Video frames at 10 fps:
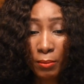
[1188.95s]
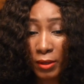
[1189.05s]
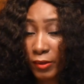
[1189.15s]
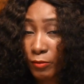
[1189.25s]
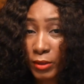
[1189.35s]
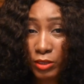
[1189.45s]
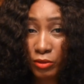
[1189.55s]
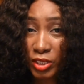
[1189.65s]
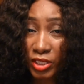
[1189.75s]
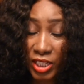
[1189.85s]
Maybe you made
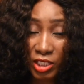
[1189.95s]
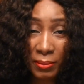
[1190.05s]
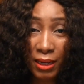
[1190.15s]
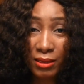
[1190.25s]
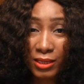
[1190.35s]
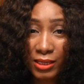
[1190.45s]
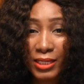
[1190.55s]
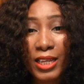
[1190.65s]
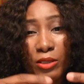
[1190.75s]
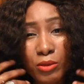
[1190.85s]
research about it.
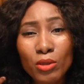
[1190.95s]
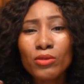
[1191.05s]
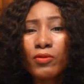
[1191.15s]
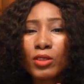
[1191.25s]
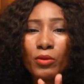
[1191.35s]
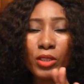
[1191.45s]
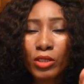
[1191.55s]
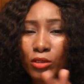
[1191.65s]
Then you go for the window.